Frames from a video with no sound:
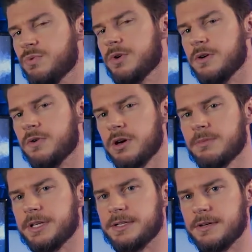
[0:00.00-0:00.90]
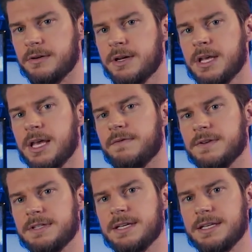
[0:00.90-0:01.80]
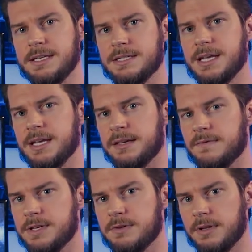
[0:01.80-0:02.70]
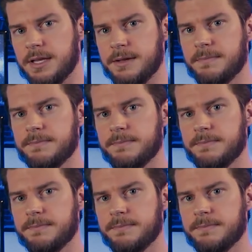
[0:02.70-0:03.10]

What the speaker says: you would normally do if you did each day individually.